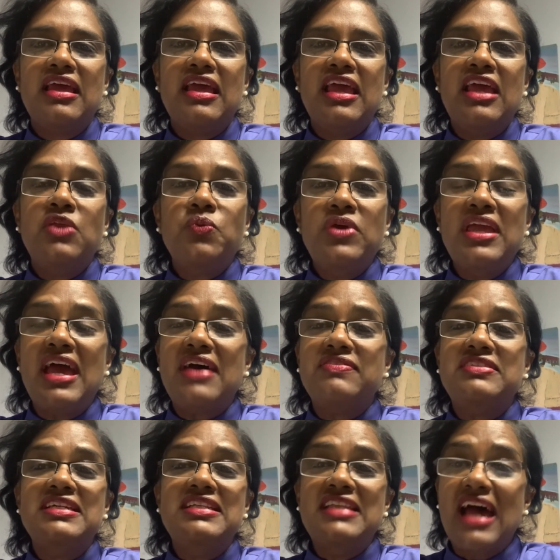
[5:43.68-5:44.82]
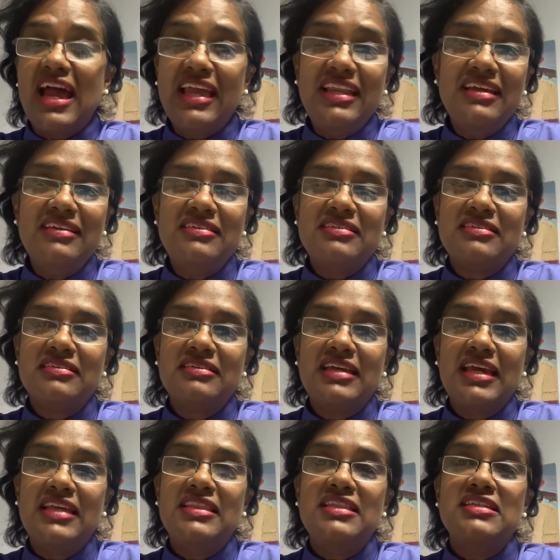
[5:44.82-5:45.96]
and we have denied it
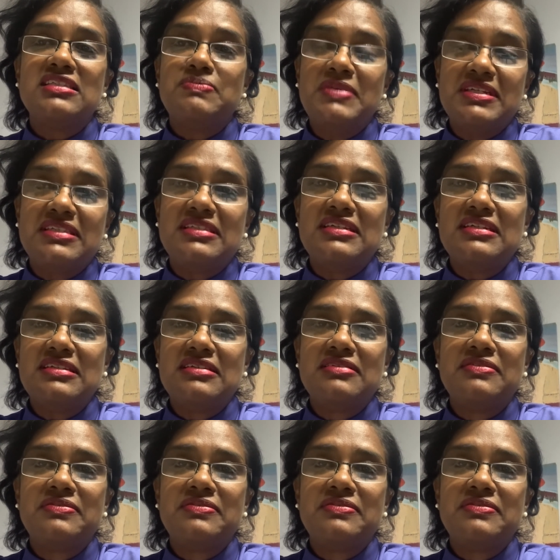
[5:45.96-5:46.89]
and dismissed it.